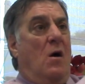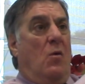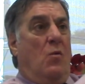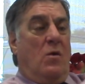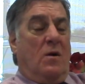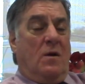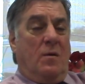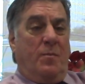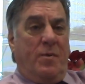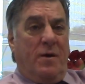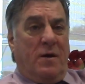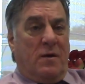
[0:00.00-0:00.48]

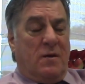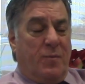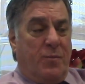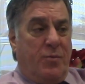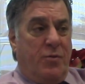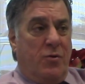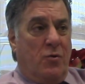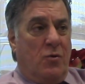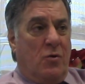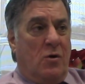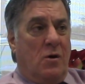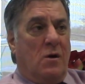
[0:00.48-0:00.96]
want to
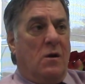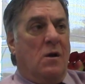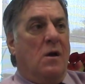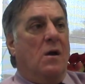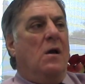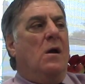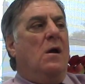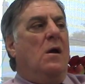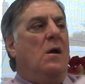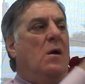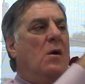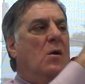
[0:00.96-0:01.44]
build a
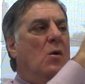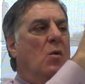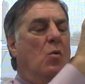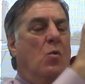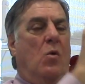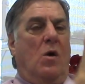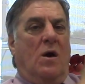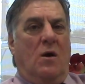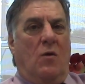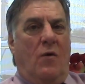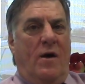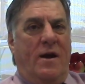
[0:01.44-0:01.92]
pool,
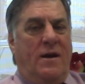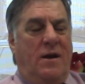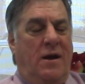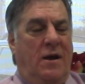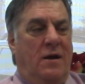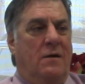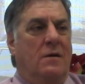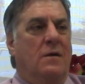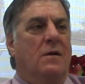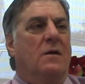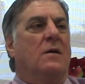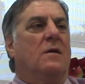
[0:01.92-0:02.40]
what do I
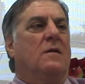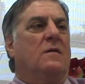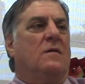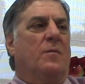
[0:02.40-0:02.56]
need?